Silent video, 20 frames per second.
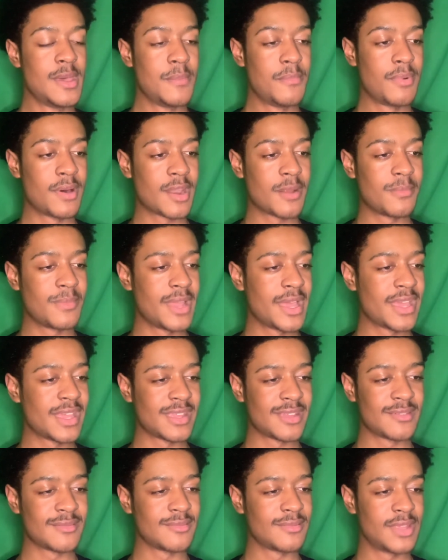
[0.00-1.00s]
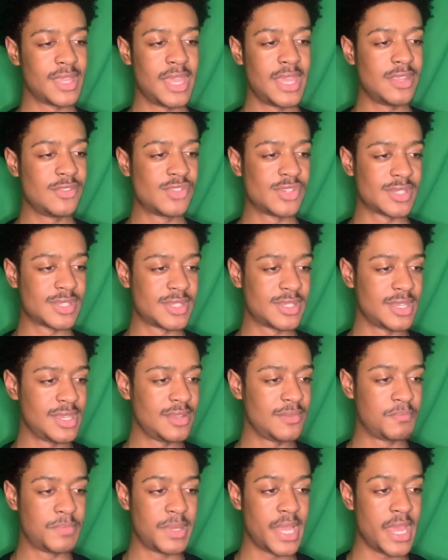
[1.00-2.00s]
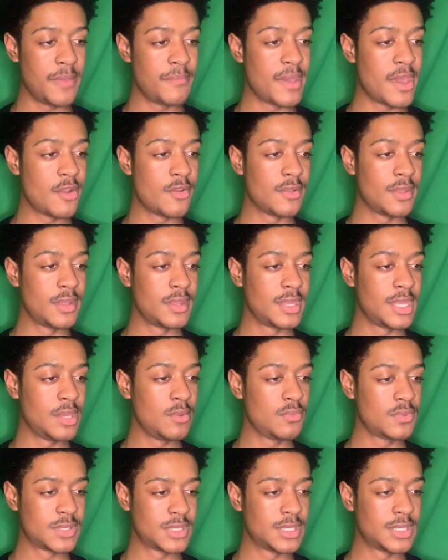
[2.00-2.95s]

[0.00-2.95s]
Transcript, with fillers: But I'm like, he played better than he was